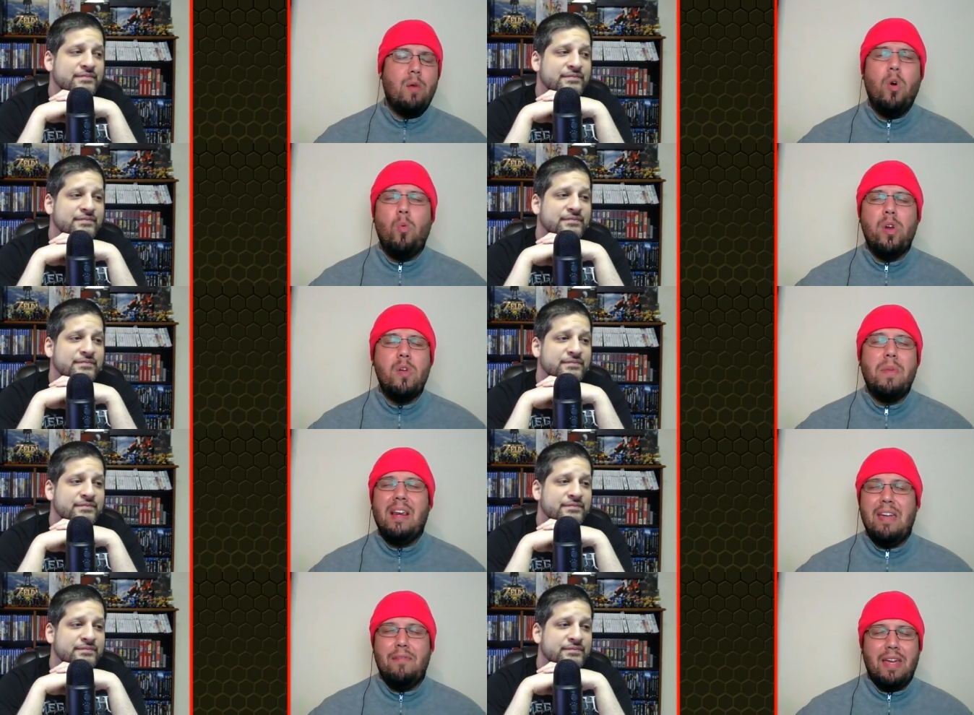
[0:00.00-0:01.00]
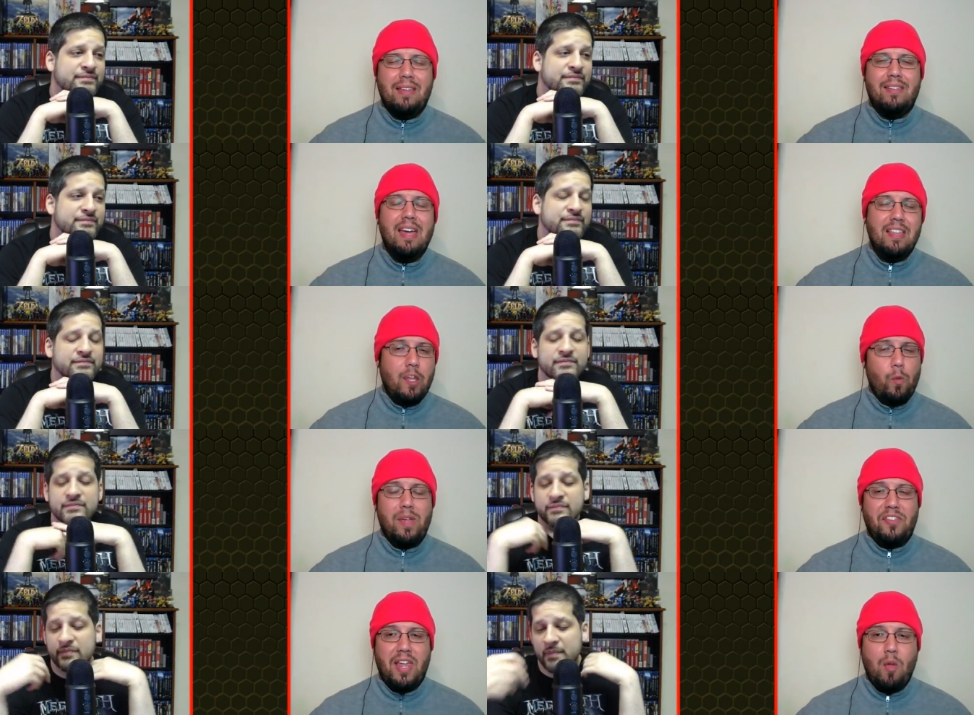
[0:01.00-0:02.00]
Speaker 1: Like, what do you believe is the
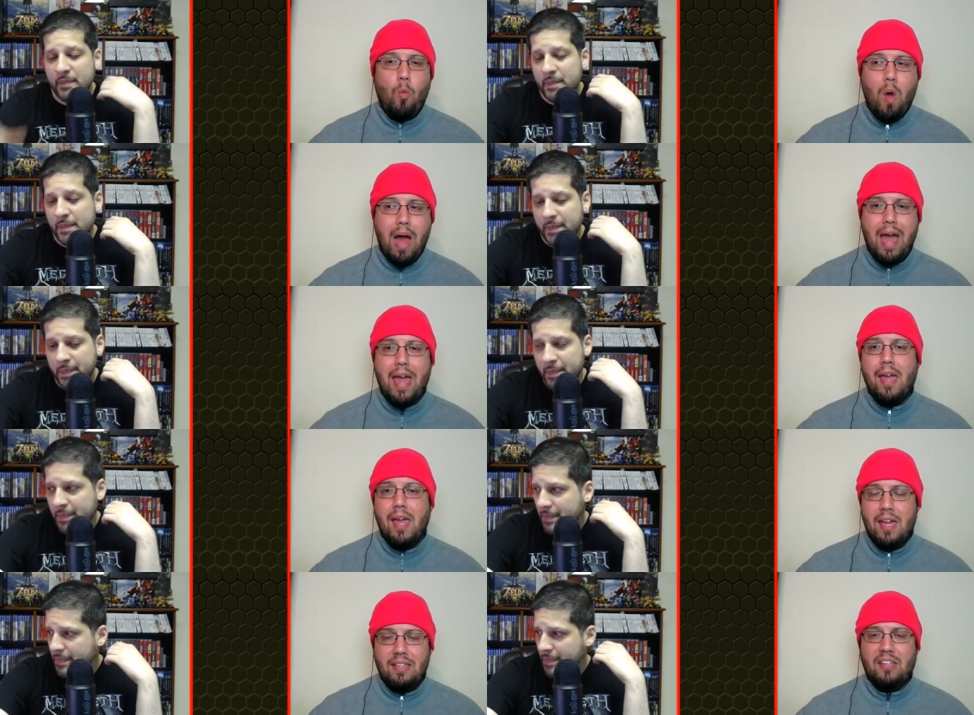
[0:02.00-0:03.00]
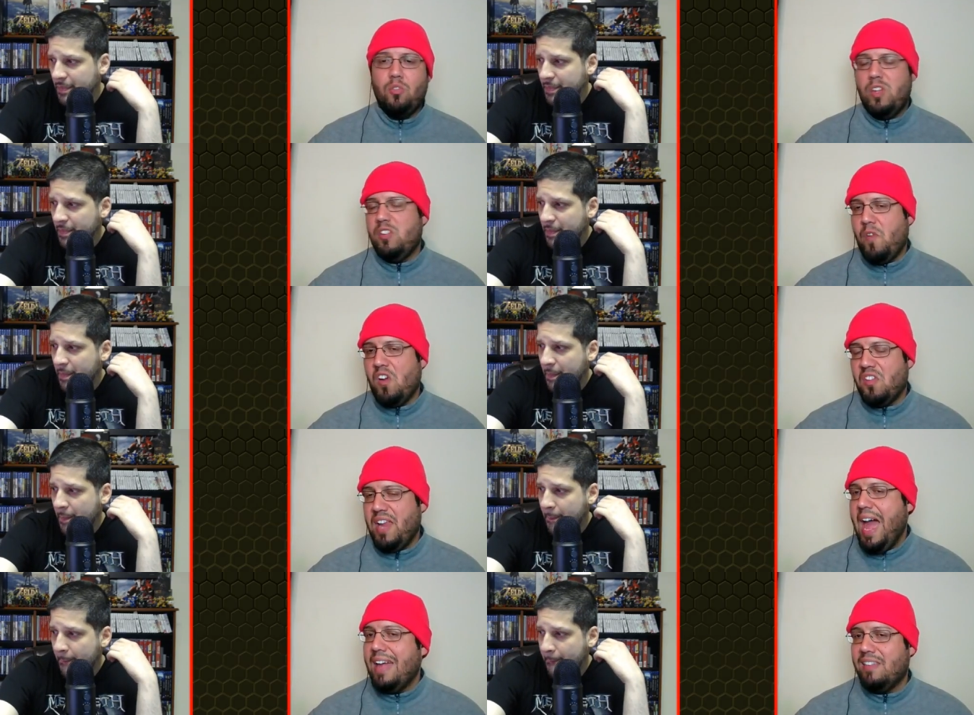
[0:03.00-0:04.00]
reasoning why the Switch
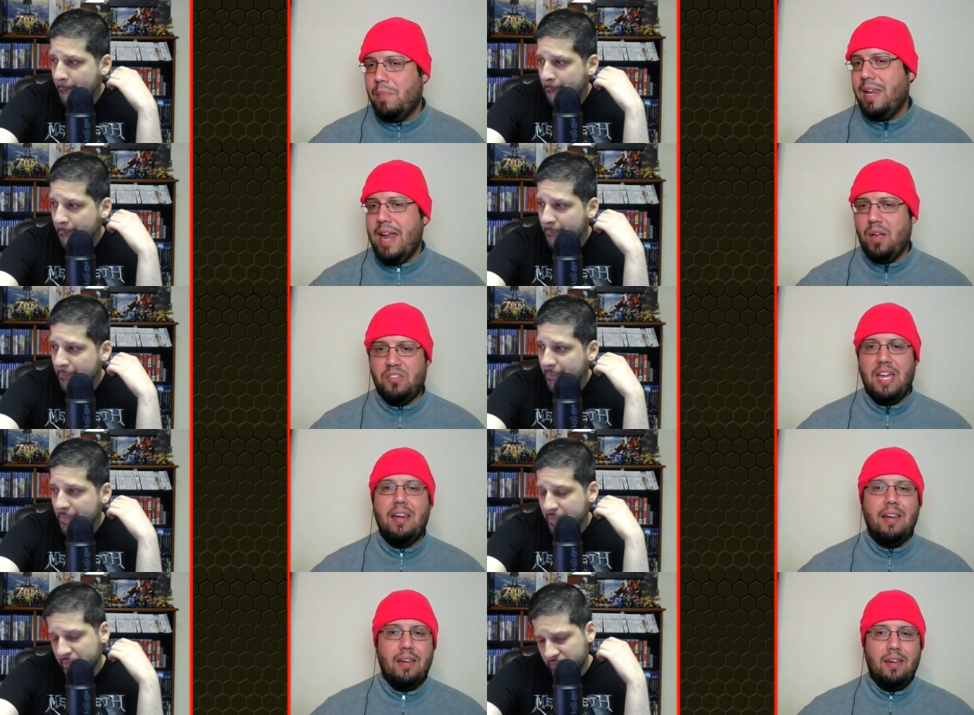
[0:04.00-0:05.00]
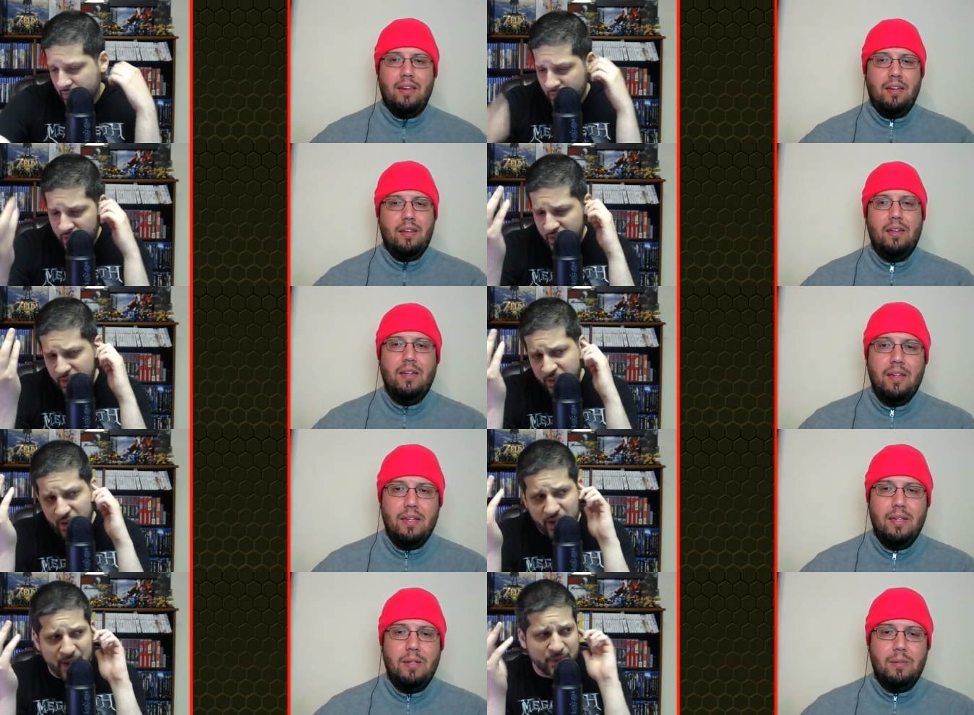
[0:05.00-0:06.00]
version hasn't been announced yet?
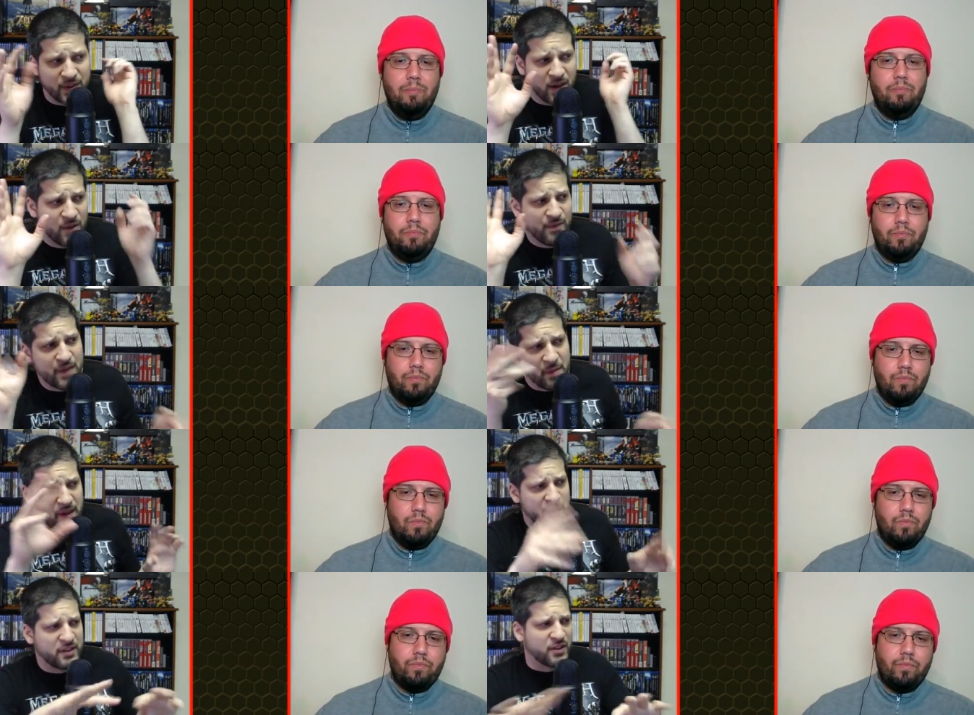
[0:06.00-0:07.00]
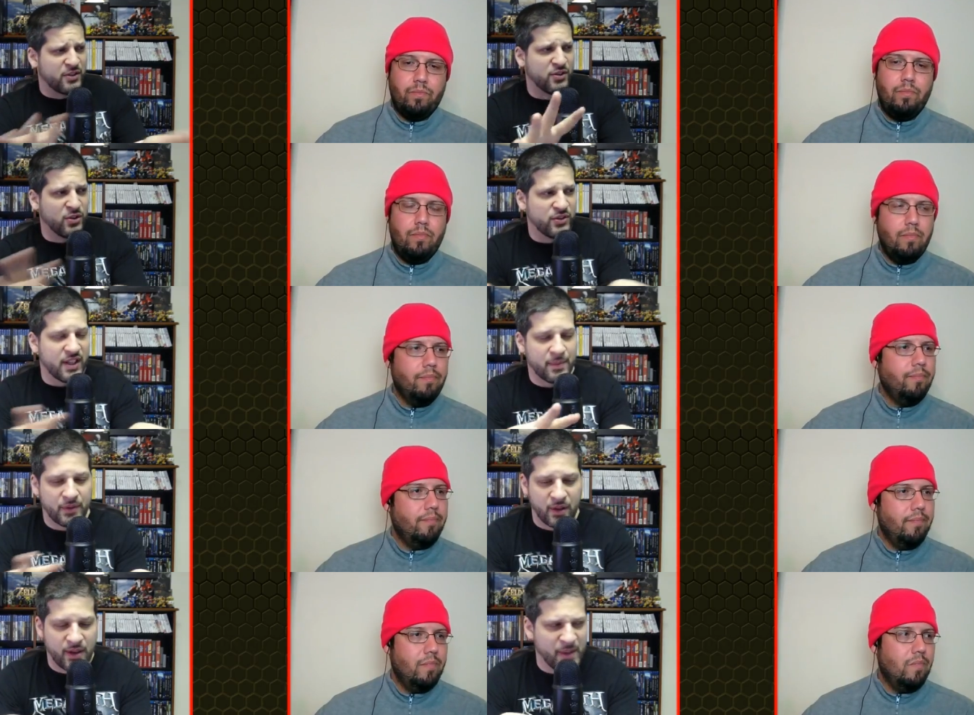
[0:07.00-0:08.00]
Speaker 2: Okay, so let me talk to two steps. So
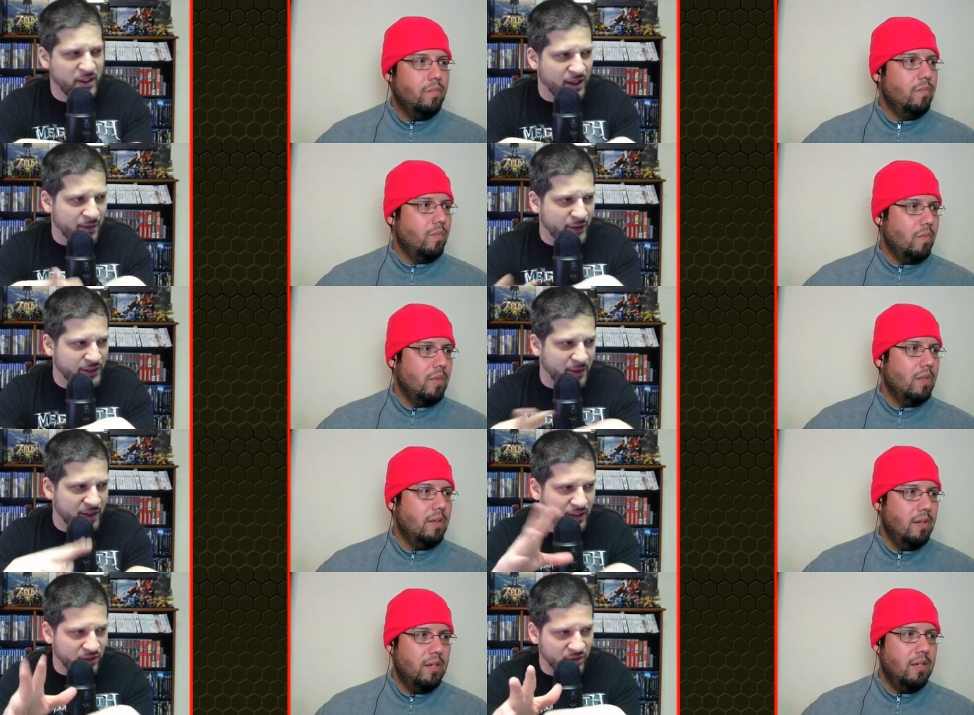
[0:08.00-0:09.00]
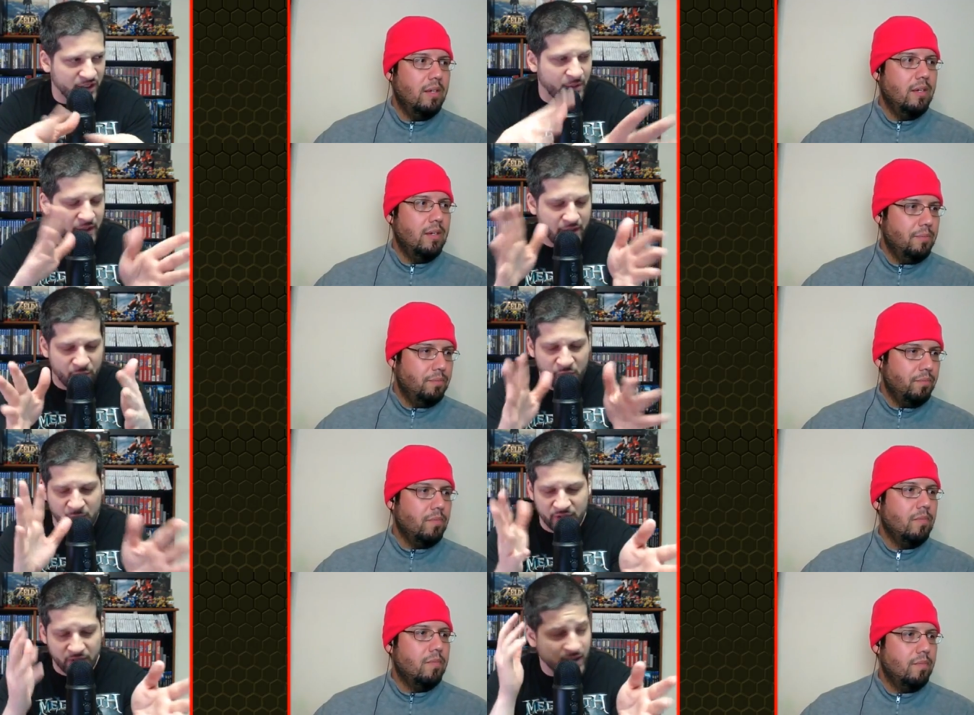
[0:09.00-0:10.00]
let me talk about, first of all, the exclusivity and rumors
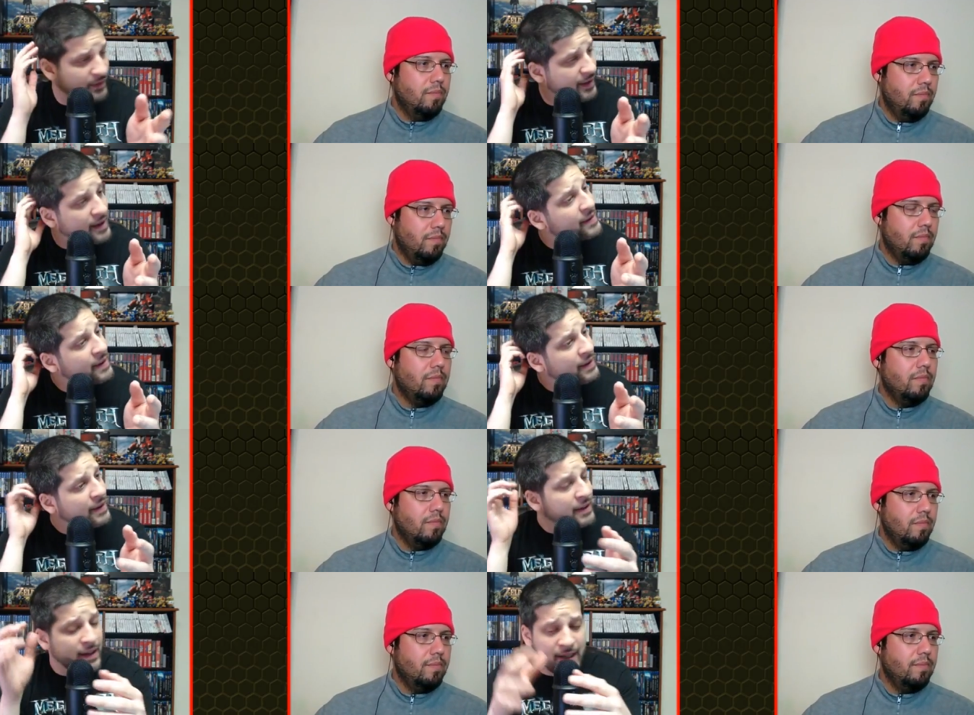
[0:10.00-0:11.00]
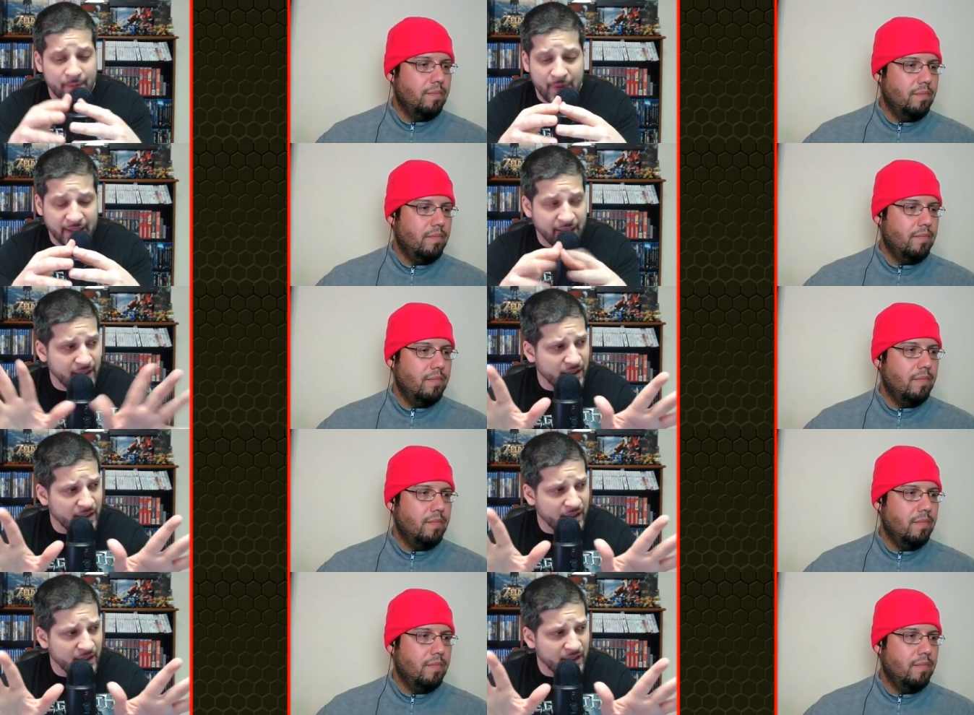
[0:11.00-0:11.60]
and stuff like that. I think